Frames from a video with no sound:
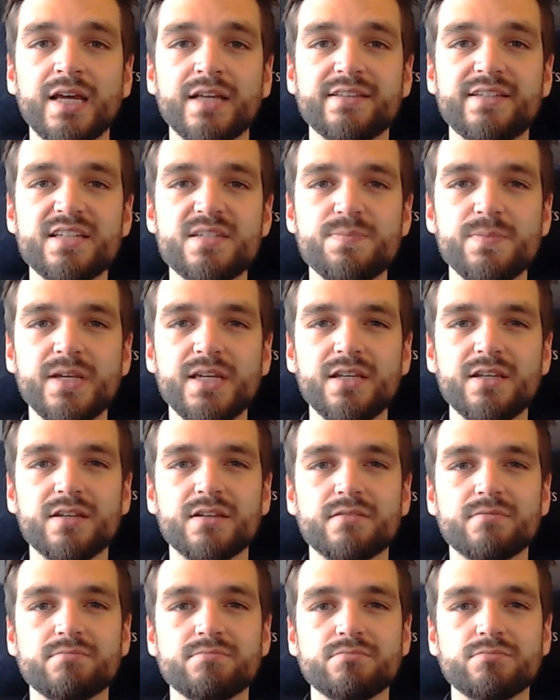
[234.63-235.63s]
This means
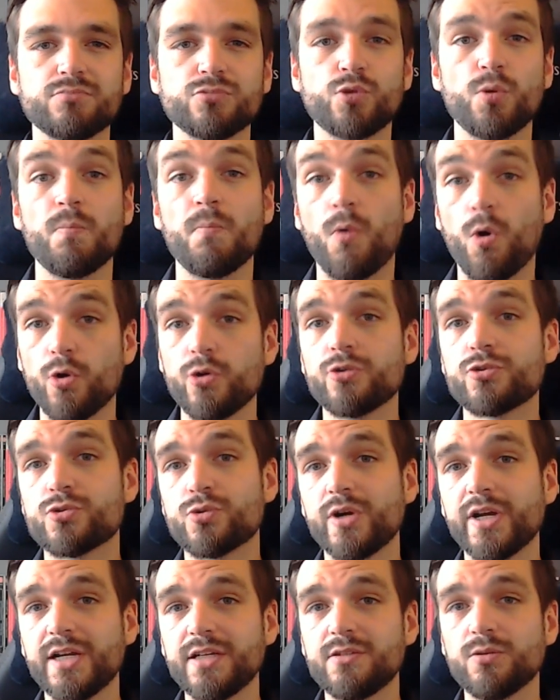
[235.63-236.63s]
the more you
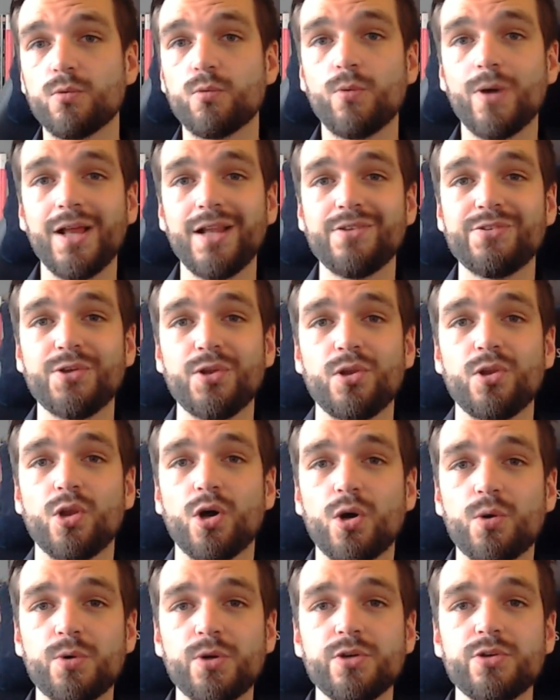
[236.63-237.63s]
trade, well, the
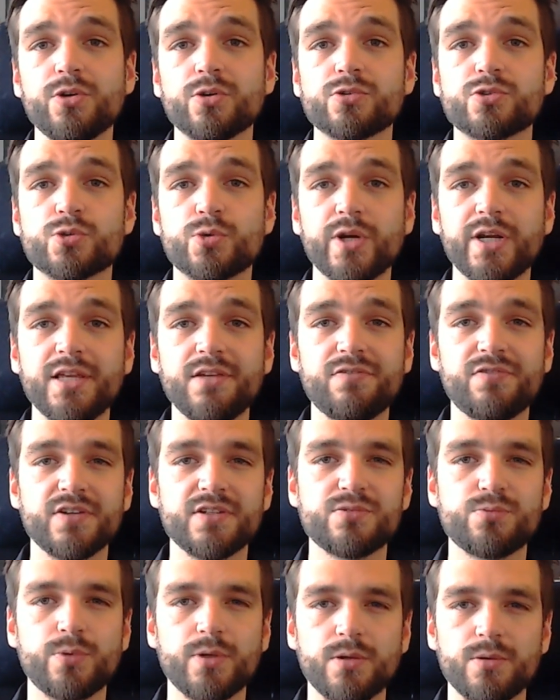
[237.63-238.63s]
lower your trading
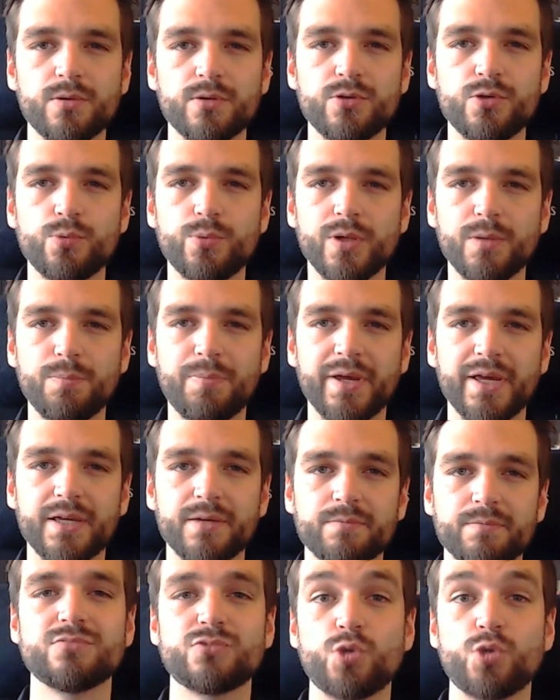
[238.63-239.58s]
fees you will pay.